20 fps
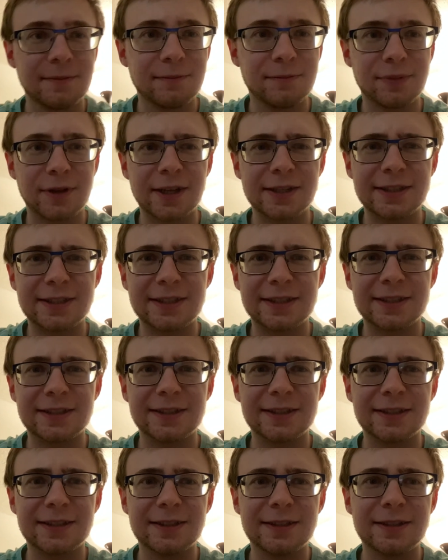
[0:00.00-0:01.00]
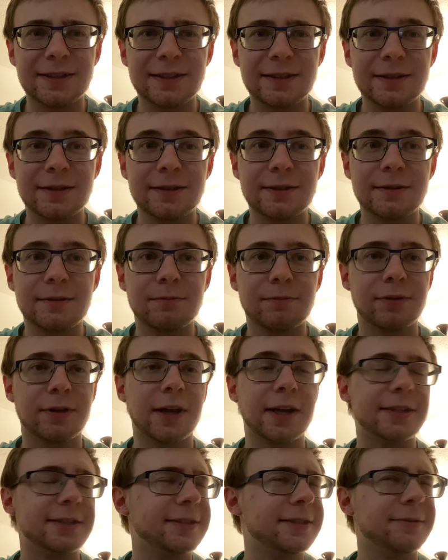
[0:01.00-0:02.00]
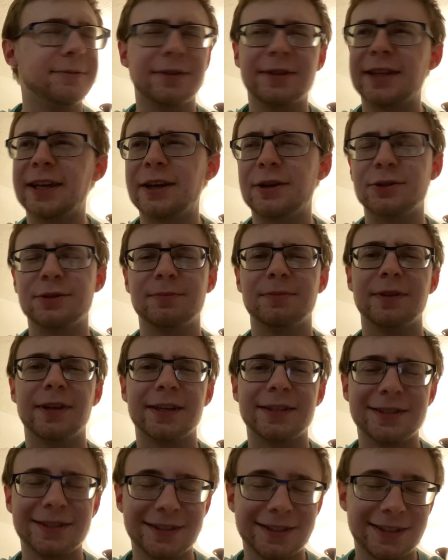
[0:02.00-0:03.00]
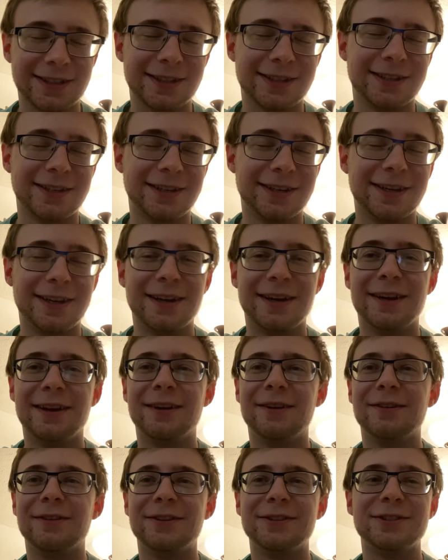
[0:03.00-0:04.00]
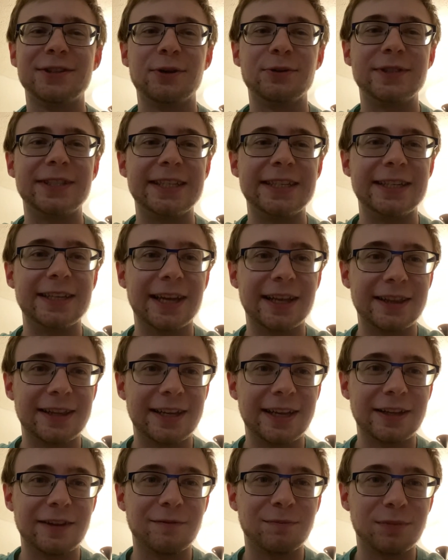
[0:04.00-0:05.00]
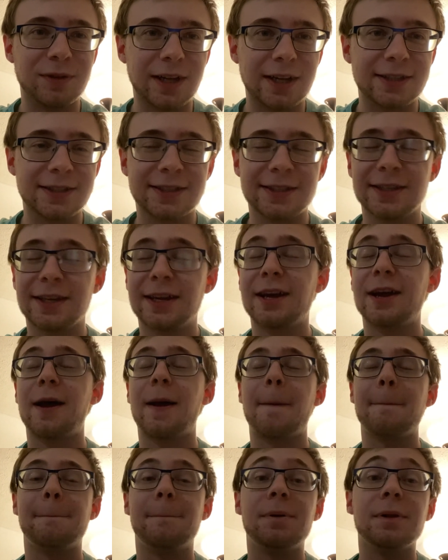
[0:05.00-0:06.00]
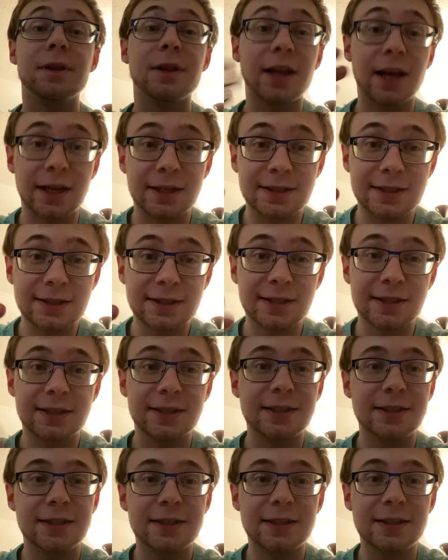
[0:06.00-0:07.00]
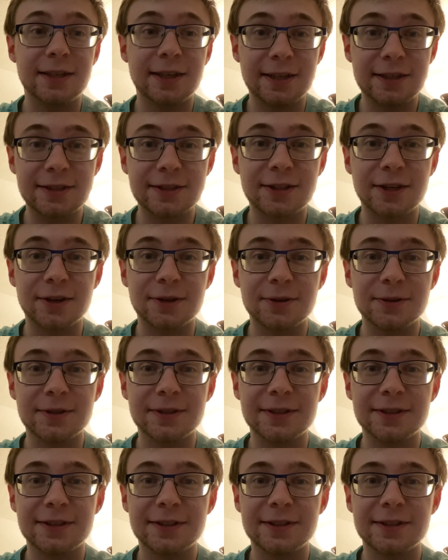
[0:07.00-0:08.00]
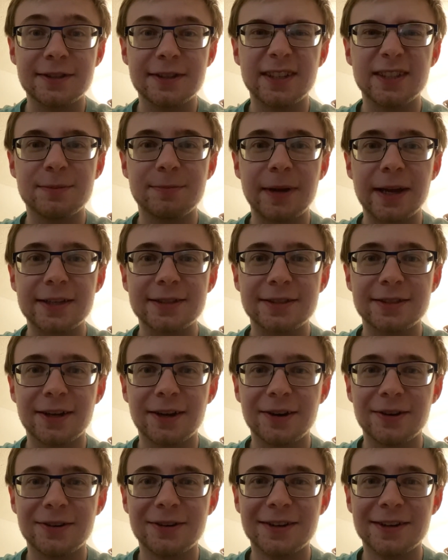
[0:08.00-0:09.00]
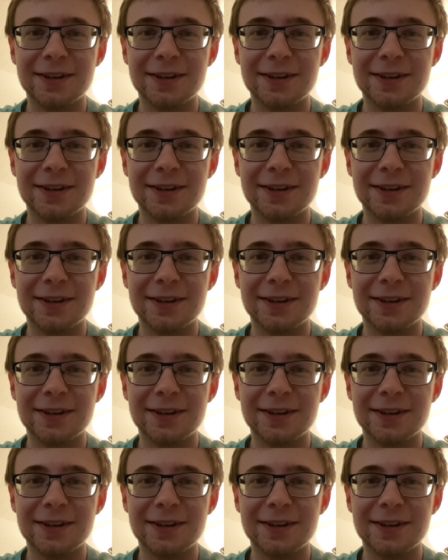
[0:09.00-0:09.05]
Plus, what the hell's plus? There's no T at the end of plus. Plus, Easto is Besto.